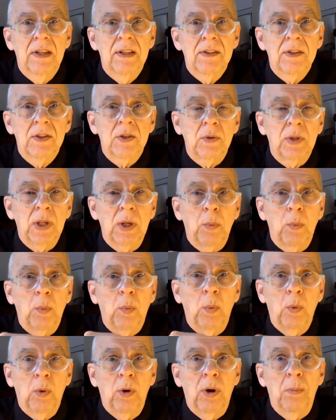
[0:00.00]
so that
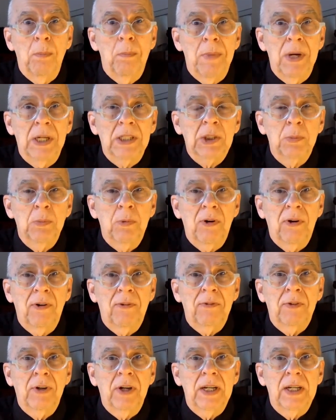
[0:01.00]
we're much more
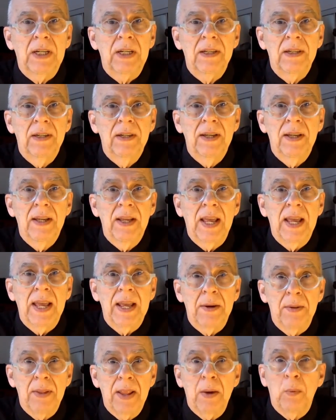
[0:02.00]
afraid
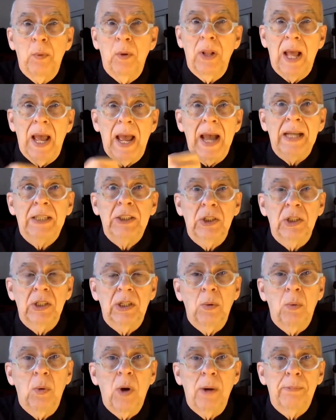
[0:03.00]
and that we'll actually
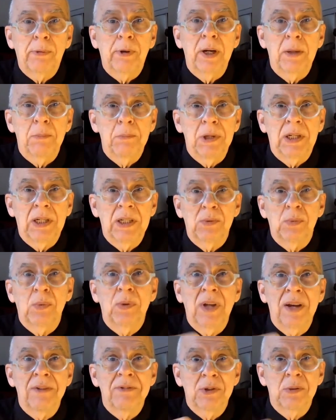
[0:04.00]
cooperate because
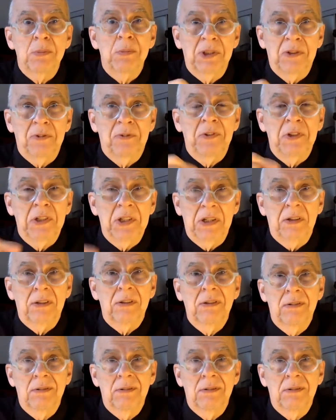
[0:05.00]
we have so much fear